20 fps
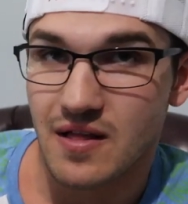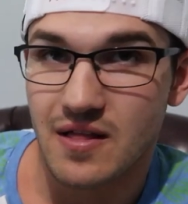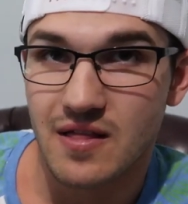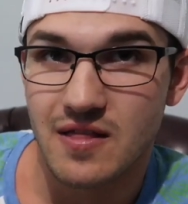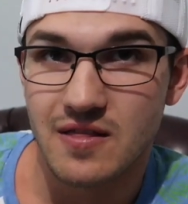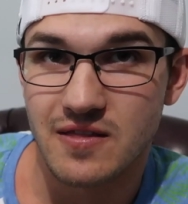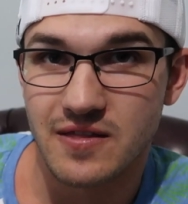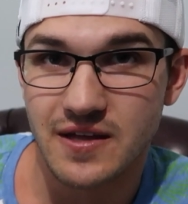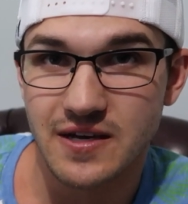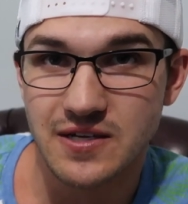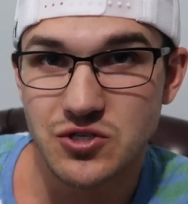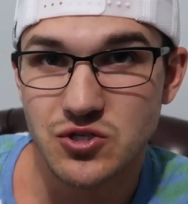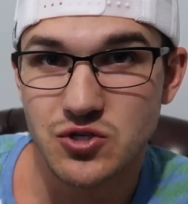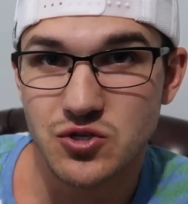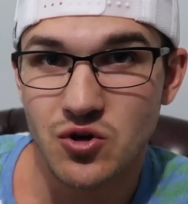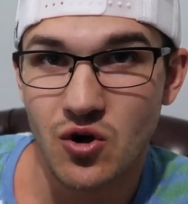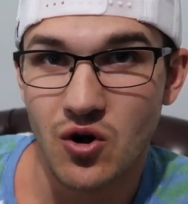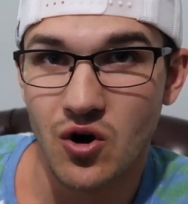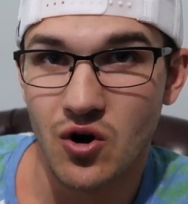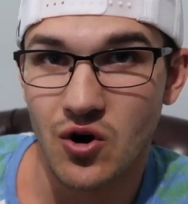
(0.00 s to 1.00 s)
this
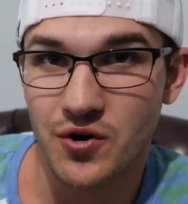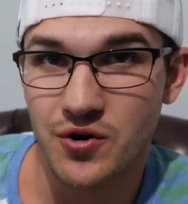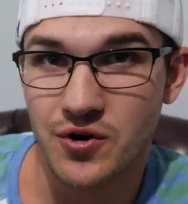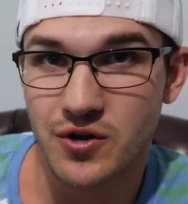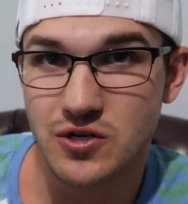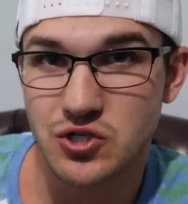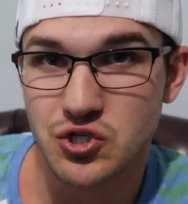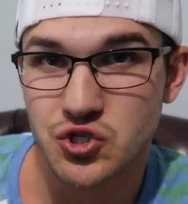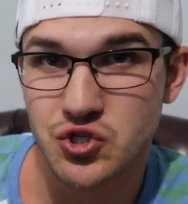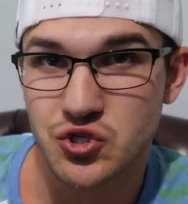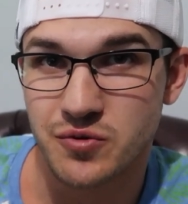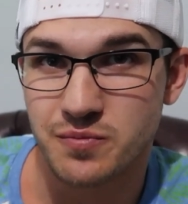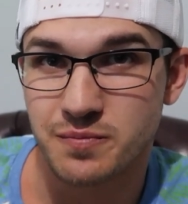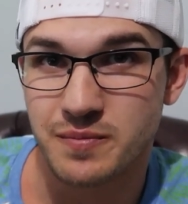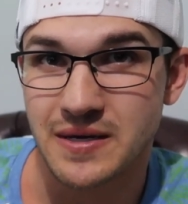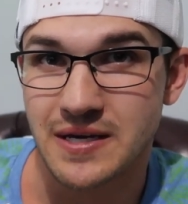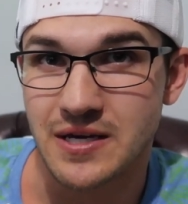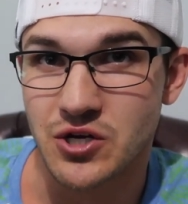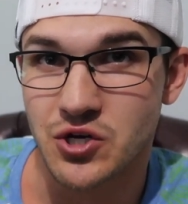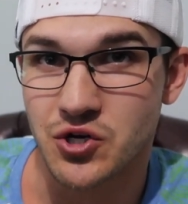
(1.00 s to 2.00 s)
card should
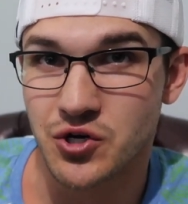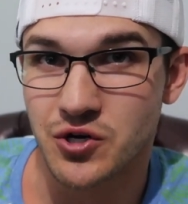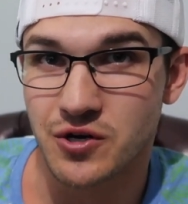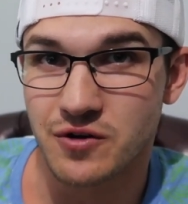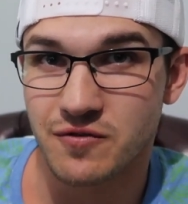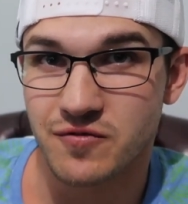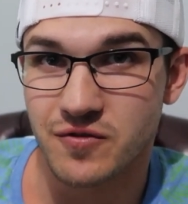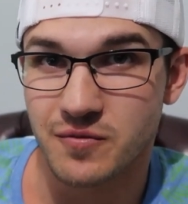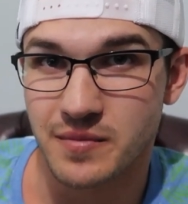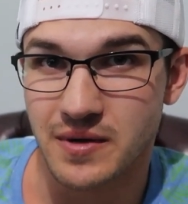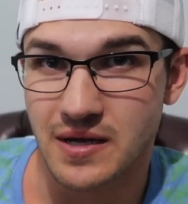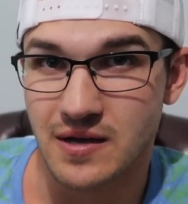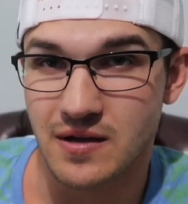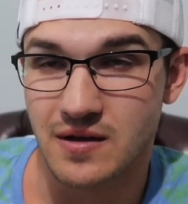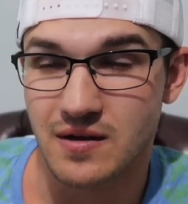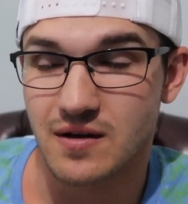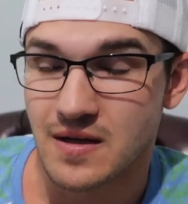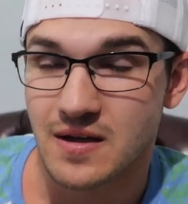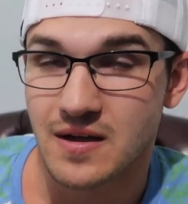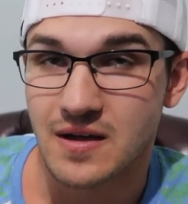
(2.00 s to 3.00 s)
be good for me.